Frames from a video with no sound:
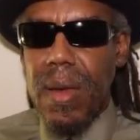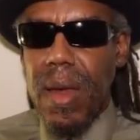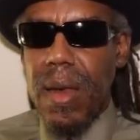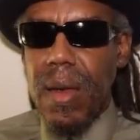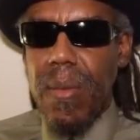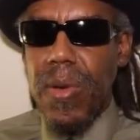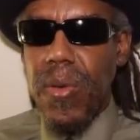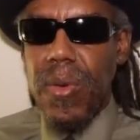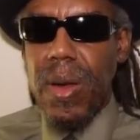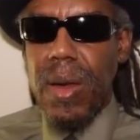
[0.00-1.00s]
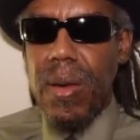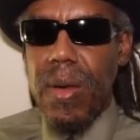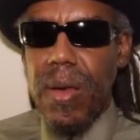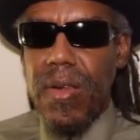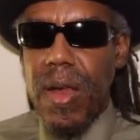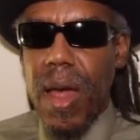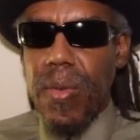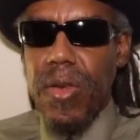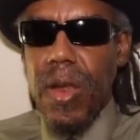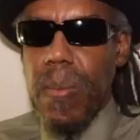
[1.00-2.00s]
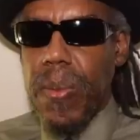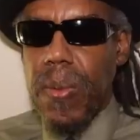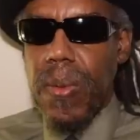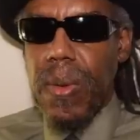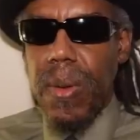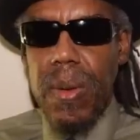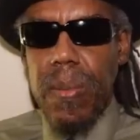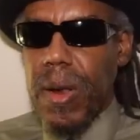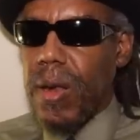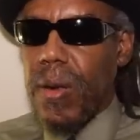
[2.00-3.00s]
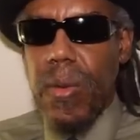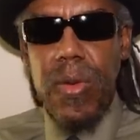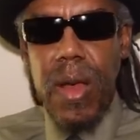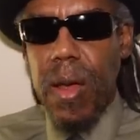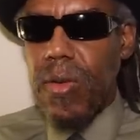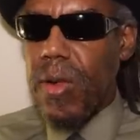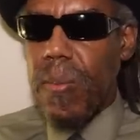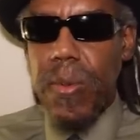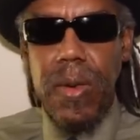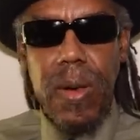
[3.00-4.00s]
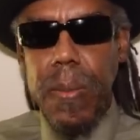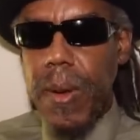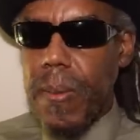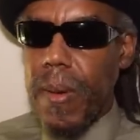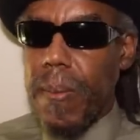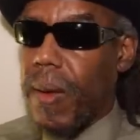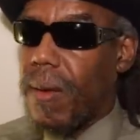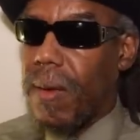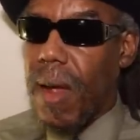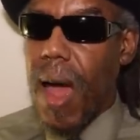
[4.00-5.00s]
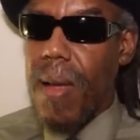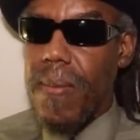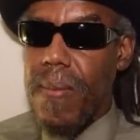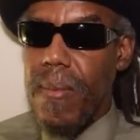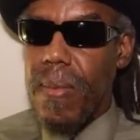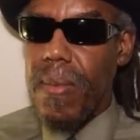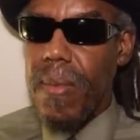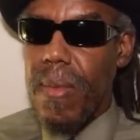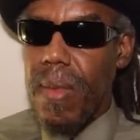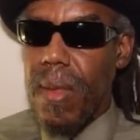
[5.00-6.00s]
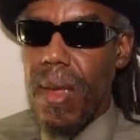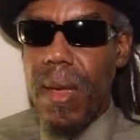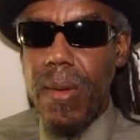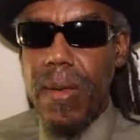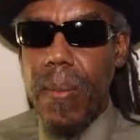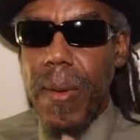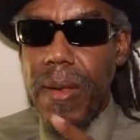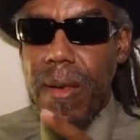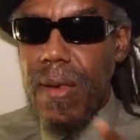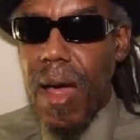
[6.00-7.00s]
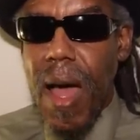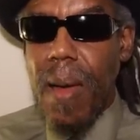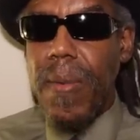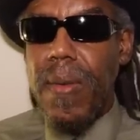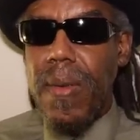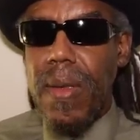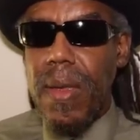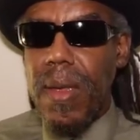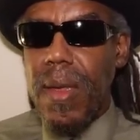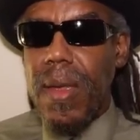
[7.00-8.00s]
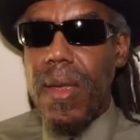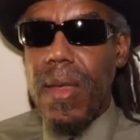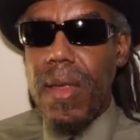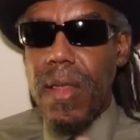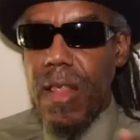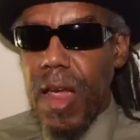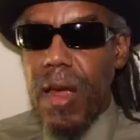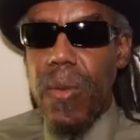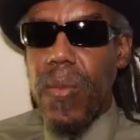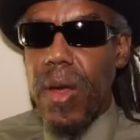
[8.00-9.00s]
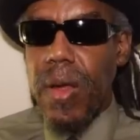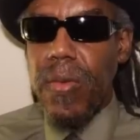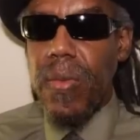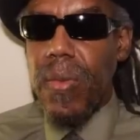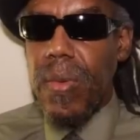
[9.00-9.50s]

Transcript: in the community uh, sounds simple, but it don't sound simple to the people up at the top. Because up at the top, they're the ones